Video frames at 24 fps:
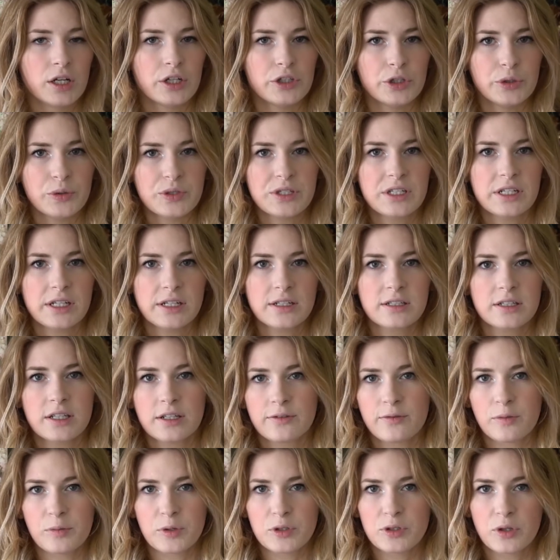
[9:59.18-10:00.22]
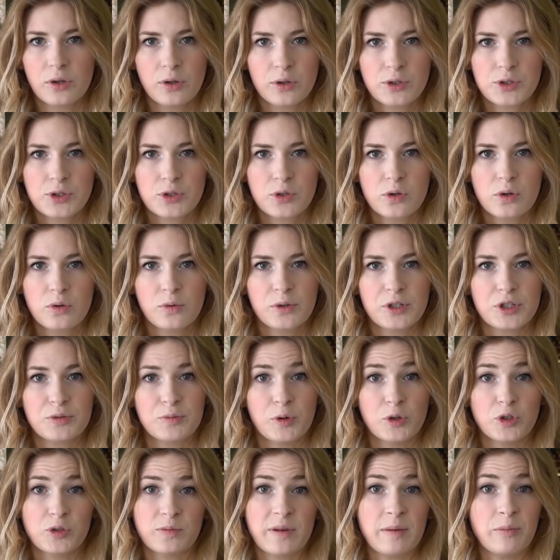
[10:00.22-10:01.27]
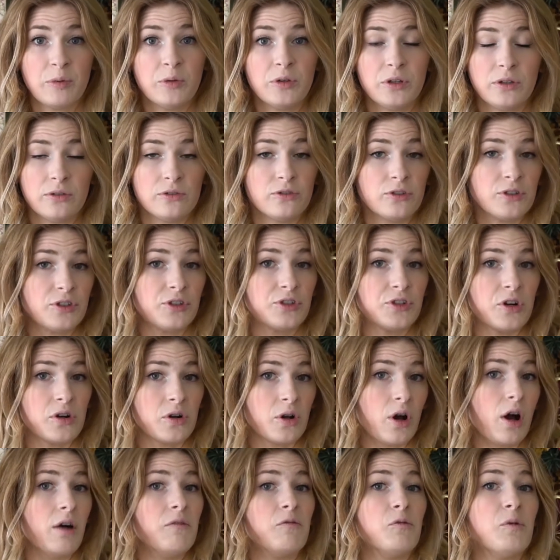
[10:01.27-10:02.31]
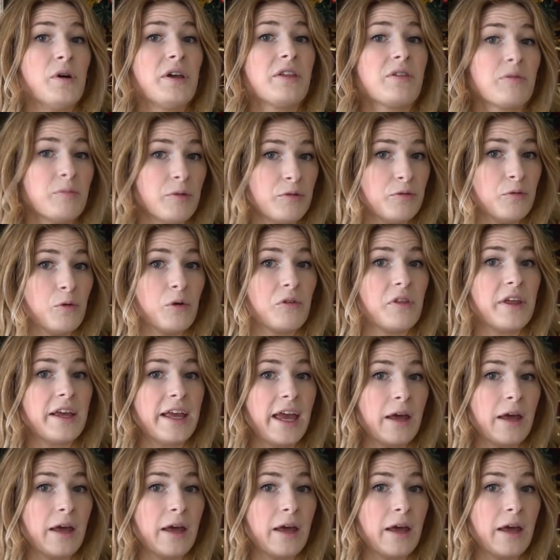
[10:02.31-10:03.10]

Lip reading: glue sticks like from the dollar store, which most people usually start off with before they